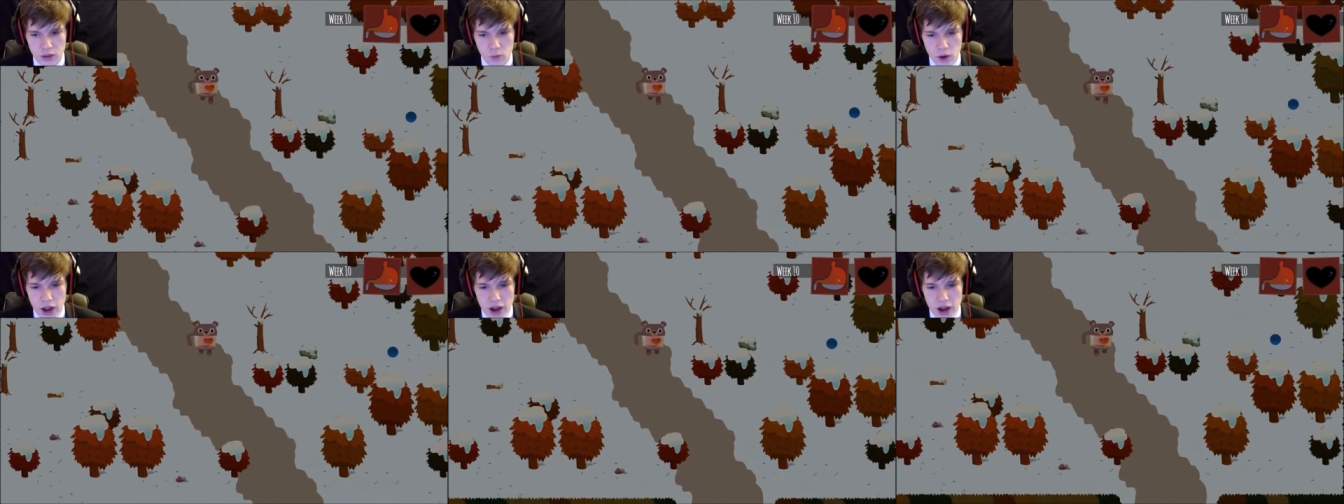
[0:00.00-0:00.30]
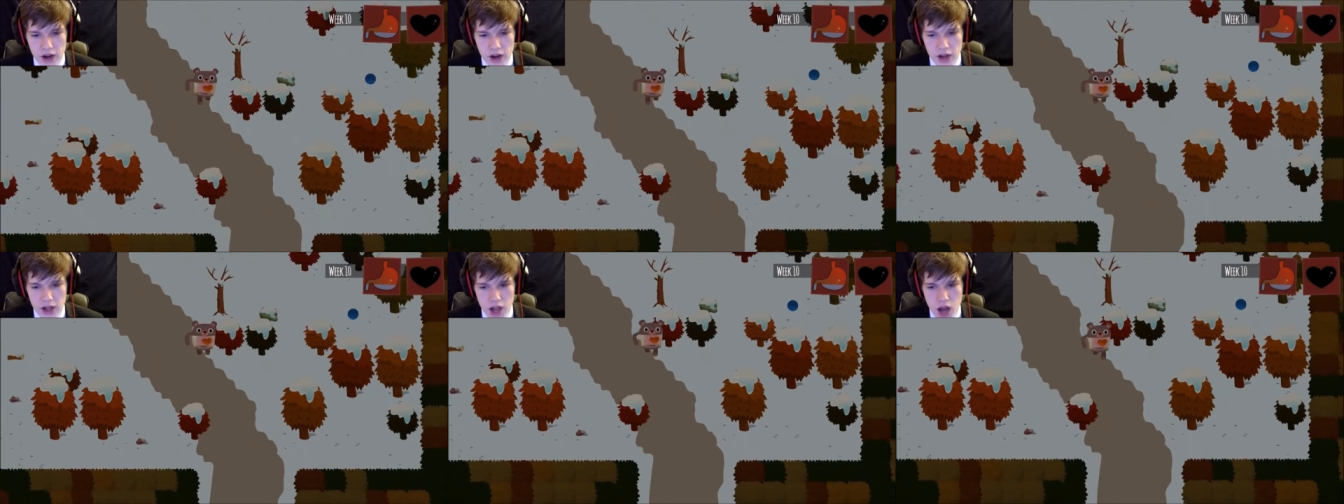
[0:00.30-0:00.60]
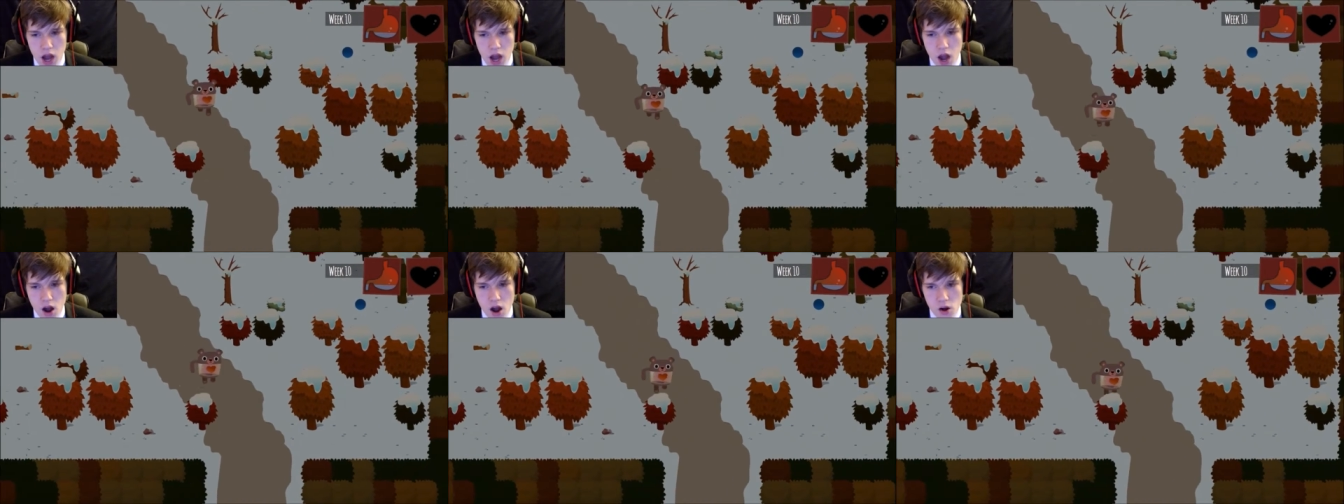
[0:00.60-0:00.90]
Where to
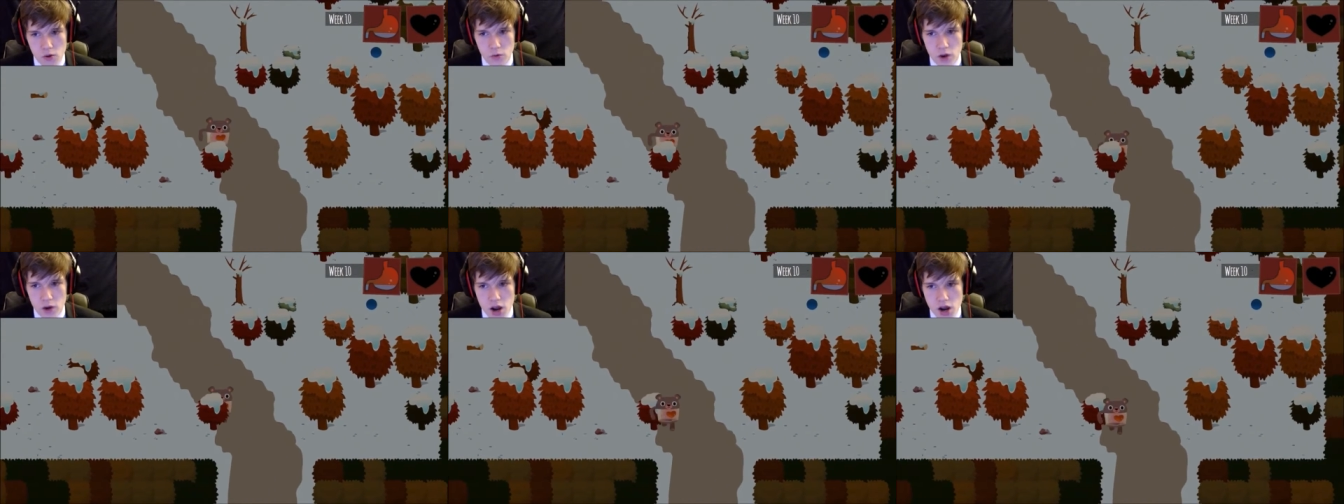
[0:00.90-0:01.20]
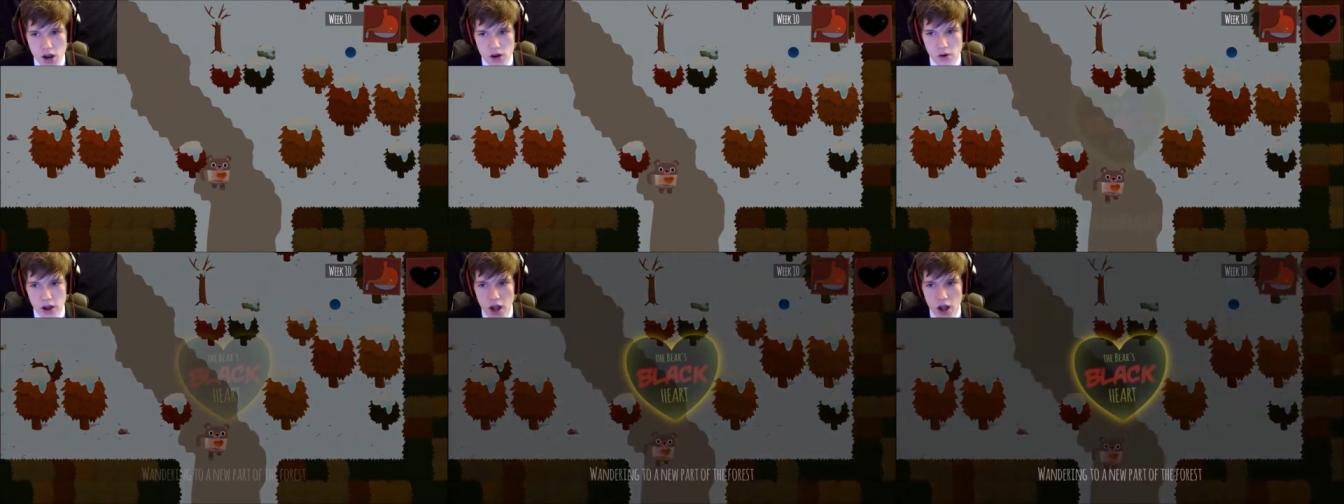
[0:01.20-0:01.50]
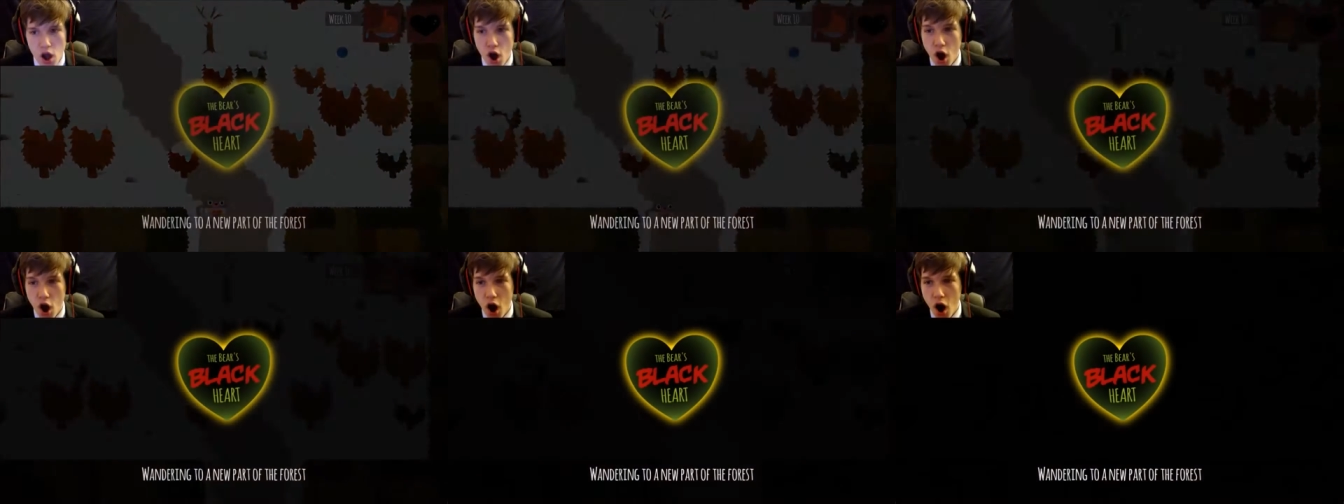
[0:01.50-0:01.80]
go? Where do
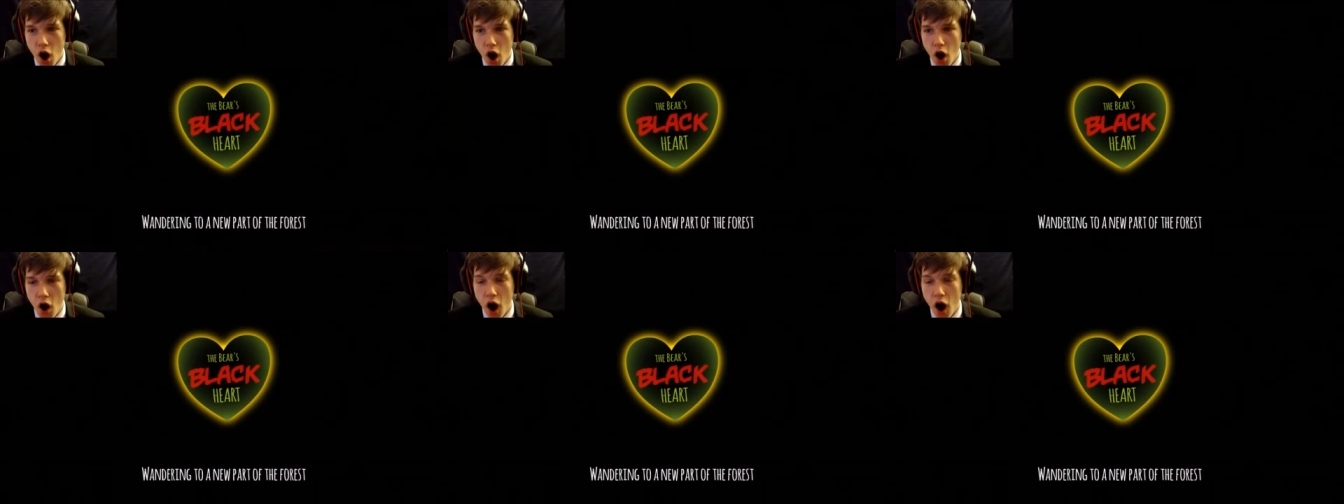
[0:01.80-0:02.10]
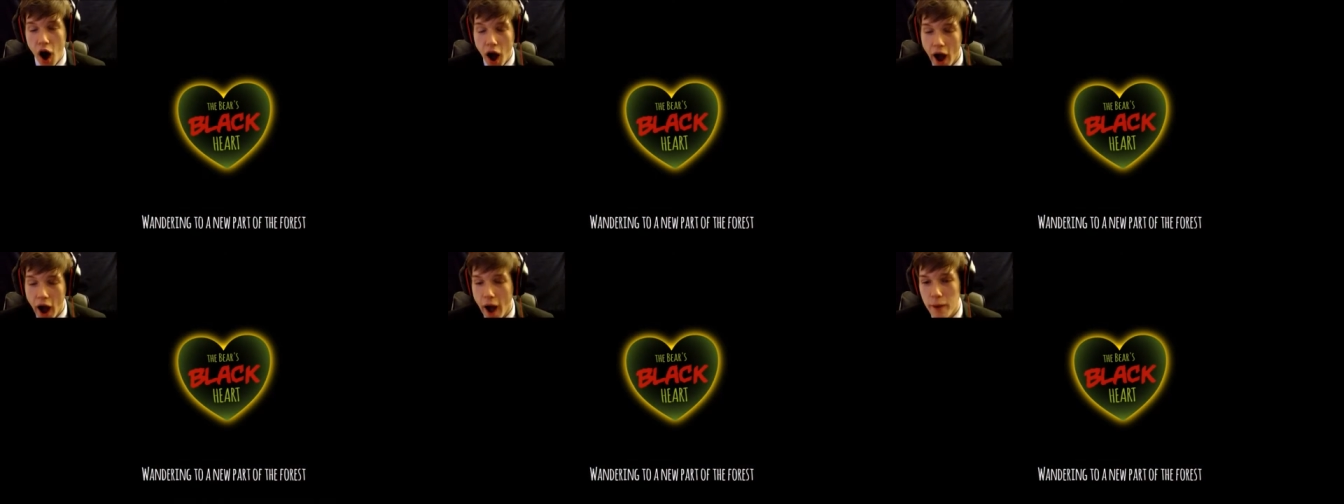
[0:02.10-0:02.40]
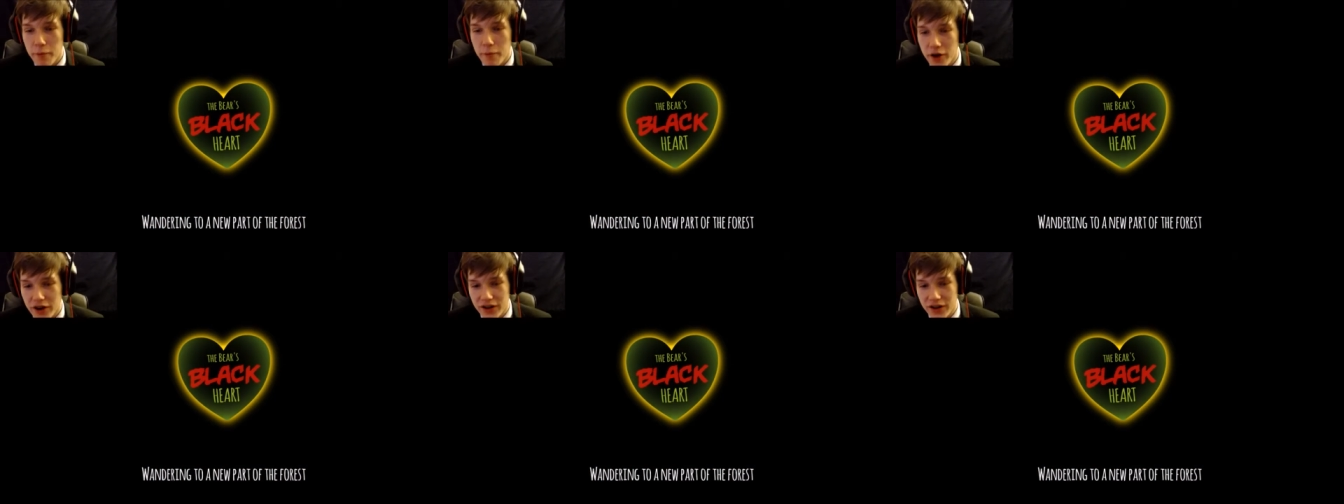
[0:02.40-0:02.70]
I... Oh,
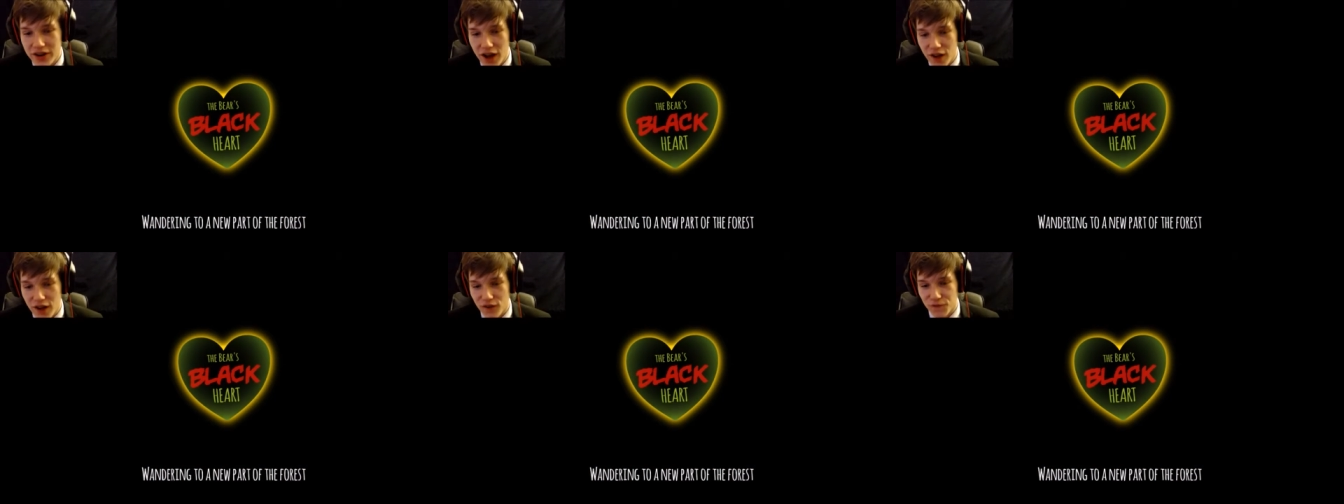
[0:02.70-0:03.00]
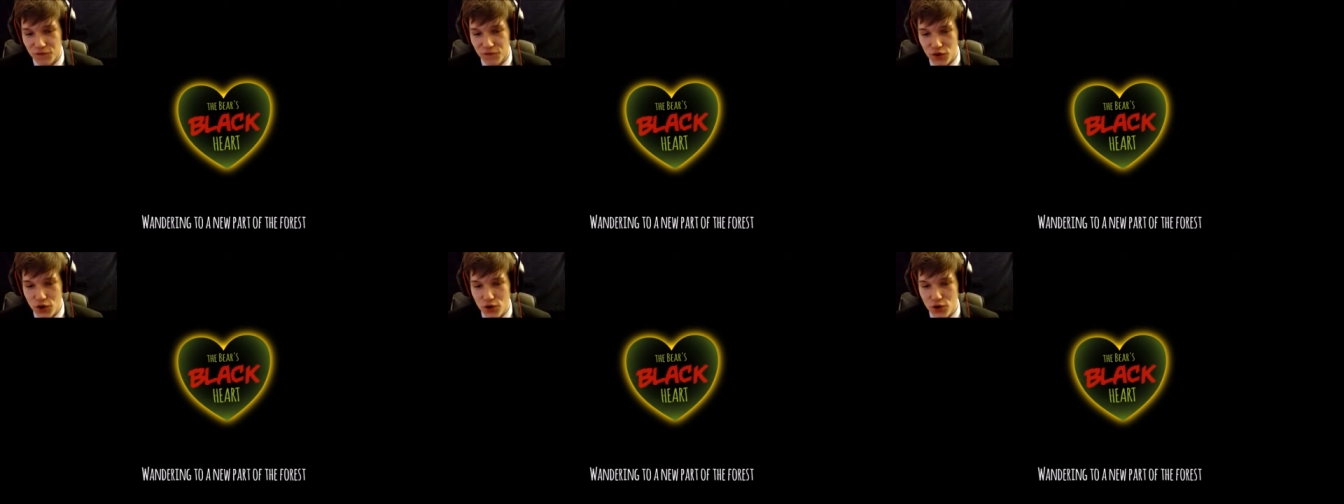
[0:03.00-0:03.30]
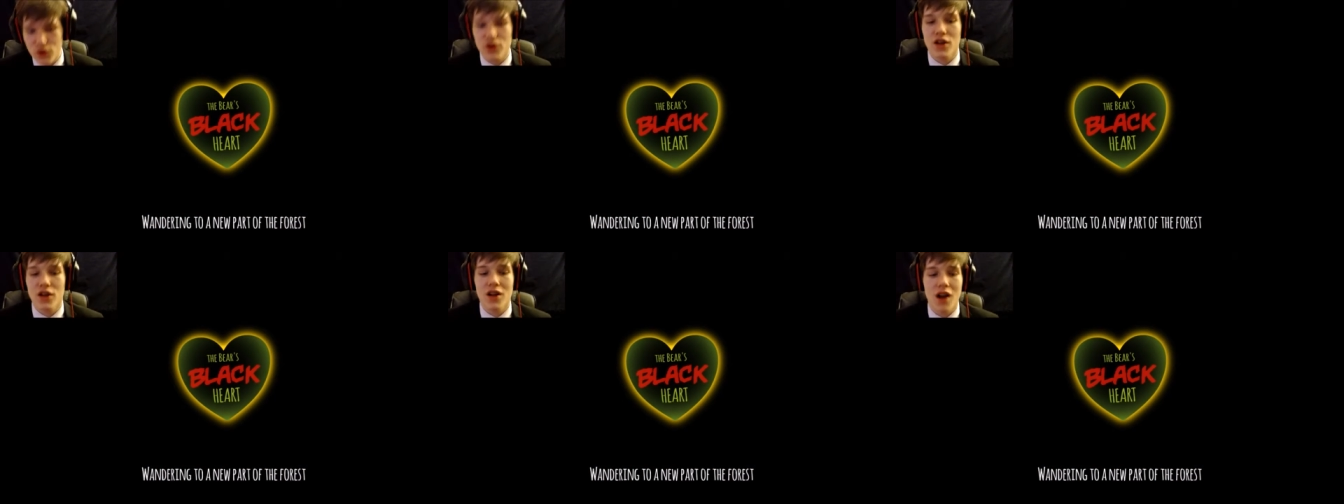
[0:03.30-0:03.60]
I'm running out of
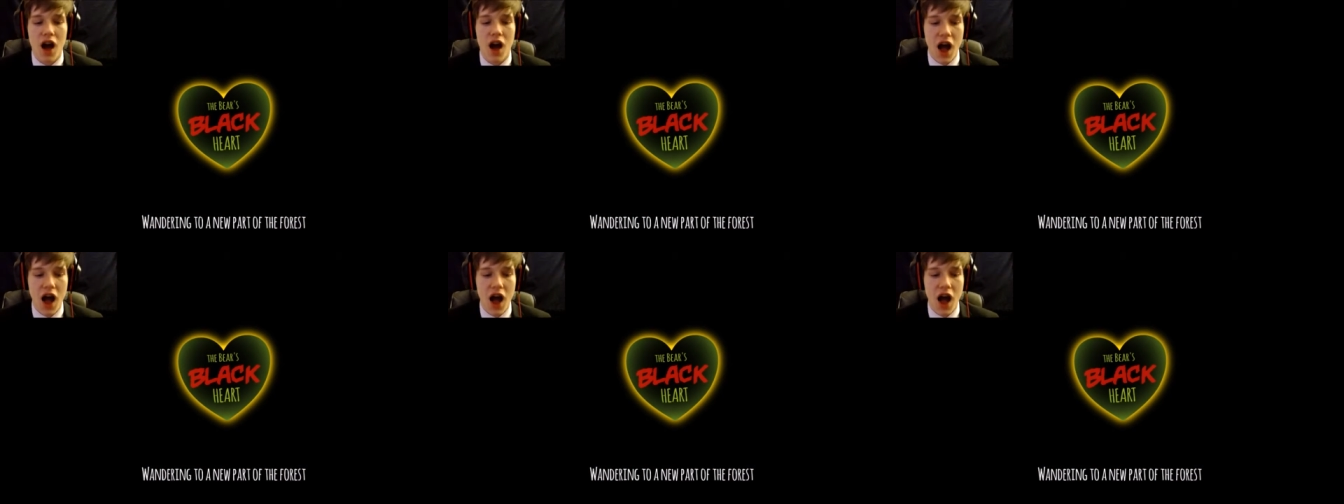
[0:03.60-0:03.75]
food.